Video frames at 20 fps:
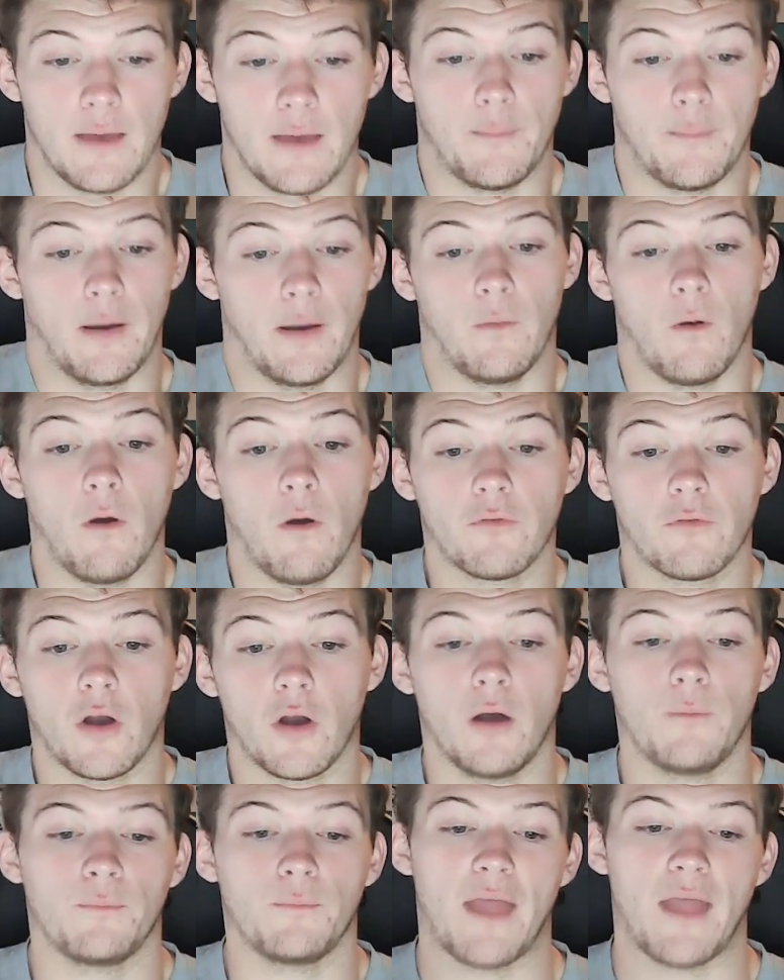But
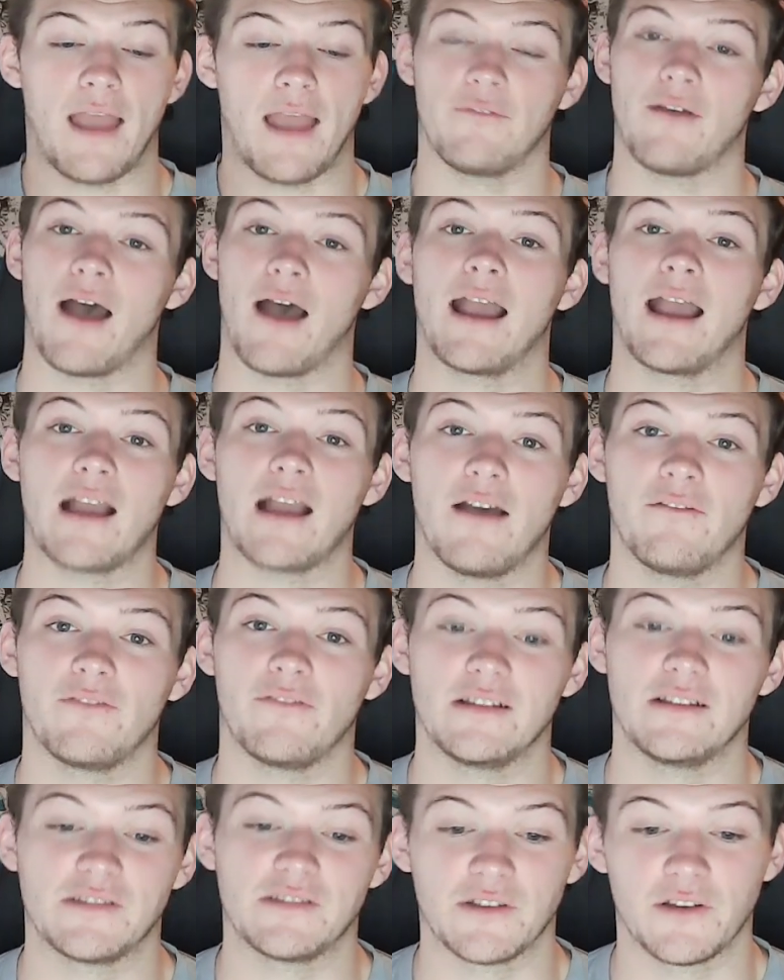overall, I have high
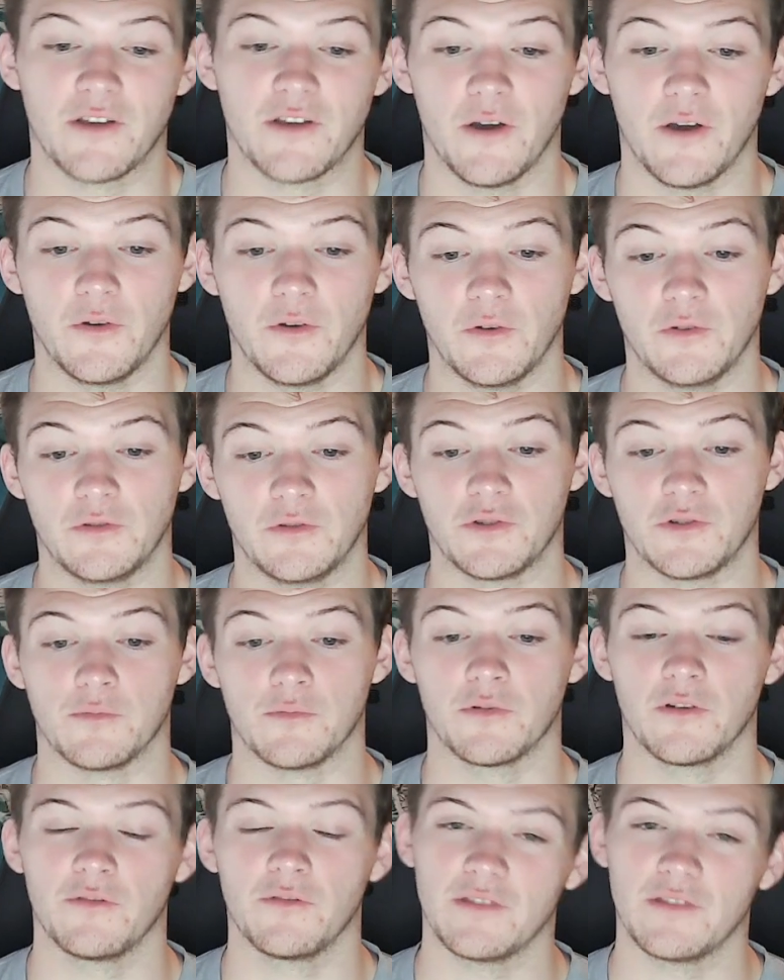confidence in Kohou to
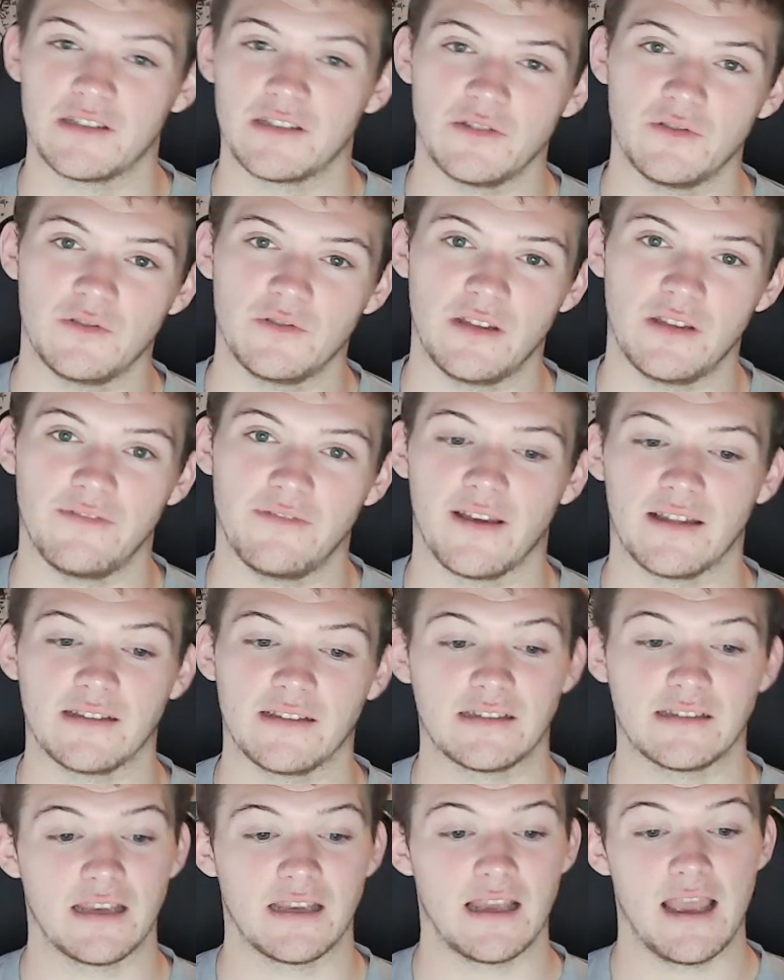improve in this new
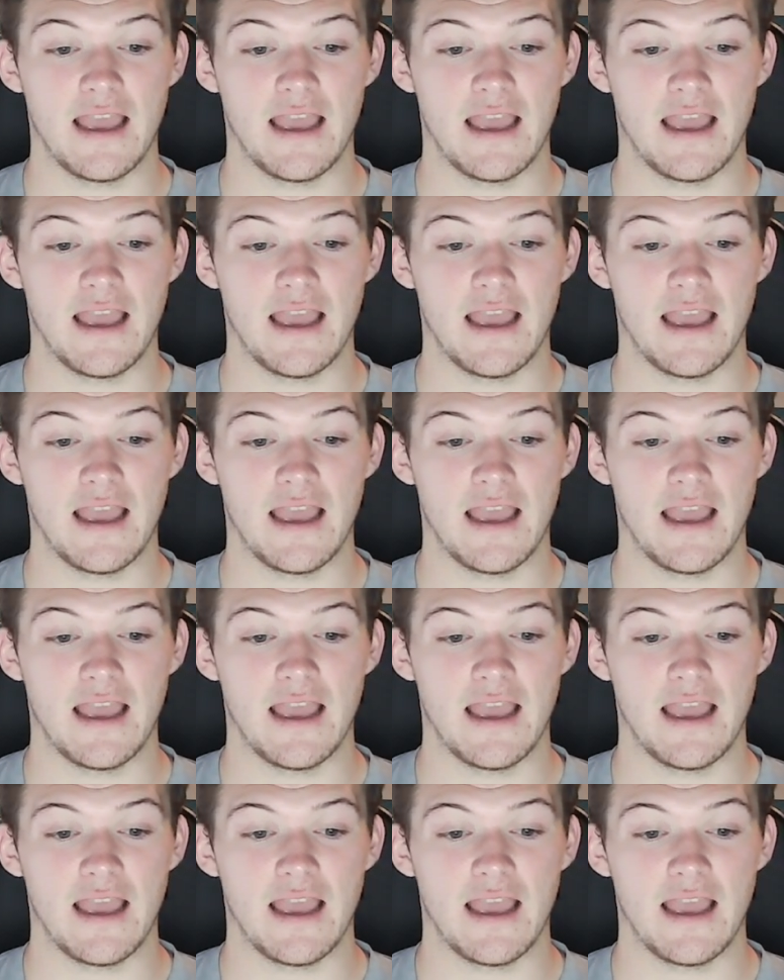defense,